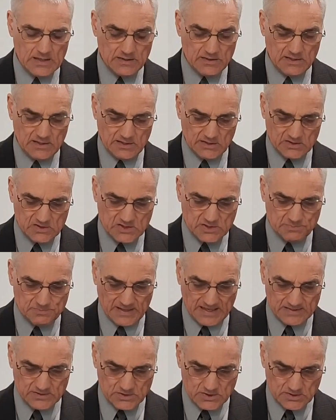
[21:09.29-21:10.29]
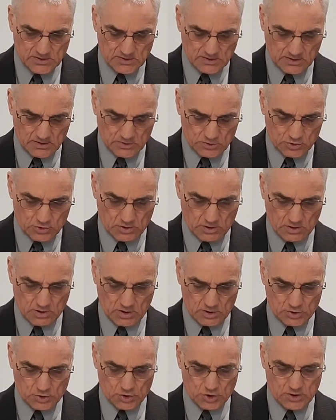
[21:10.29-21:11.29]
the expenses of the
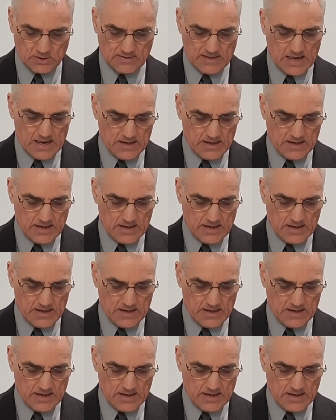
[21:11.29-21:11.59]
church,